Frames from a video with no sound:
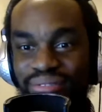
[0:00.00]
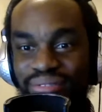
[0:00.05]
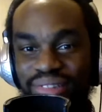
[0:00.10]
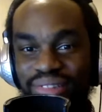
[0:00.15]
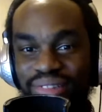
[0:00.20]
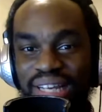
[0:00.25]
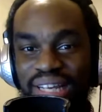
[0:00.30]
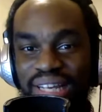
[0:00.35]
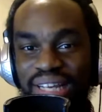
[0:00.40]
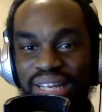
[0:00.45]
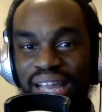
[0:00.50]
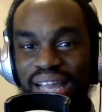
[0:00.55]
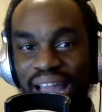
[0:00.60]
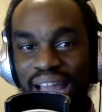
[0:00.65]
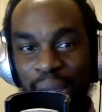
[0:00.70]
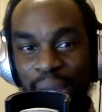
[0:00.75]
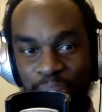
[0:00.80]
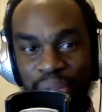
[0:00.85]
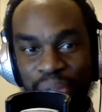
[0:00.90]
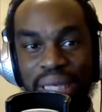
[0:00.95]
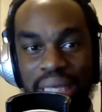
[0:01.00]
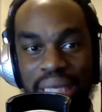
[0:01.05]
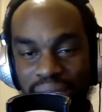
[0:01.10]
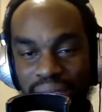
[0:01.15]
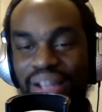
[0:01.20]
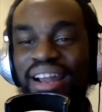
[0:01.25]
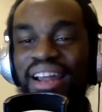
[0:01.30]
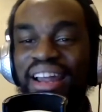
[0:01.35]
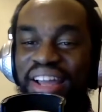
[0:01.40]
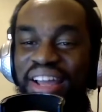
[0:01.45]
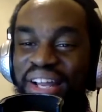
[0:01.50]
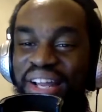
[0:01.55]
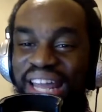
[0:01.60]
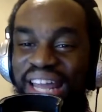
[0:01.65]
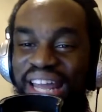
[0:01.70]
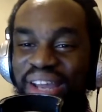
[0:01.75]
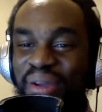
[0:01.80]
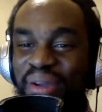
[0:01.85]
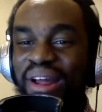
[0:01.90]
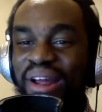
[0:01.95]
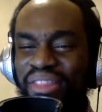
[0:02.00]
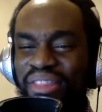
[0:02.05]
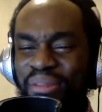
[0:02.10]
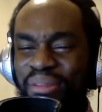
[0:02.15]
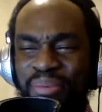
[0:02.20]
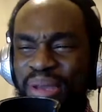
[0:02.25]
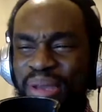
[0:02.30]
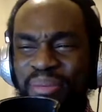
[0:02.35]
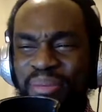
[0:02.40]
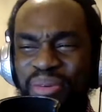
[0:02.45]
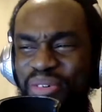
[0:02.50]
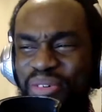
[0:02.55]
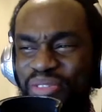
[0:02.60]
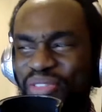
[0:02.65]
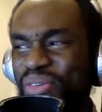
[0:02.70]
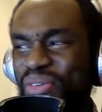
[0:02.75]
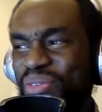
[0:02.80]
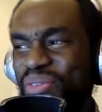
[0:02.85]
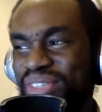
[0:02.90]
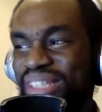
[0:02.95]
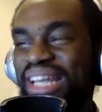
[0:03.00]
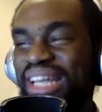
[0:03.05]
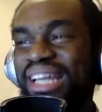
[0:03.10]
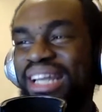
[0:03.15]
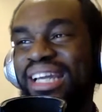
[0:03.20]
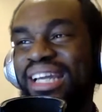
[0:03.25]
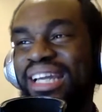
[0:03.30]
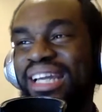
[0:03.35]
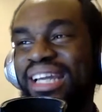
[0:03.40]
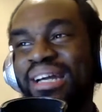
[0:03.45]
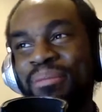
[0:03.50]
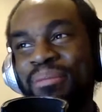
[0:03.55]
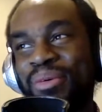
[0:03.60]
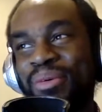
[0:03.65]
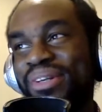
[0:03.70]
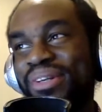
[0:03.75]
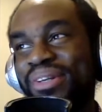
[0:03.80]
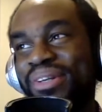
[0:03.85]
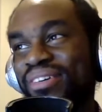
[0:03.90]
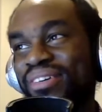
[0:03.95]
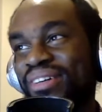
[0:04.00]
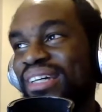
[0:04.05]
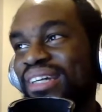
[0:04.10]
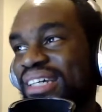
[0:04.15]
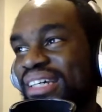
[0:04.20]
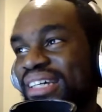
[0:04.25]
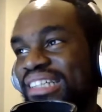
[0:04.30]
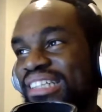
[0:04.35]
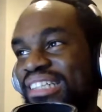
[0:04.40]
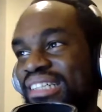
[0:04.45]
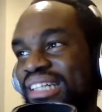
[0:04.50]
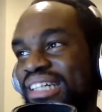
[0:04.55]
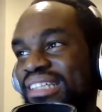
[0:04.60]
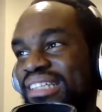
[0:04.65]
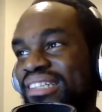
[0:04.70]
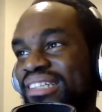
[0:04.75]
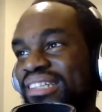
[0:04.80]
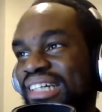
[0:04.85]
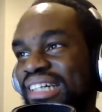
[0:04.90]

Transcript: copy like other people's reviews. Like, come on, dog. That's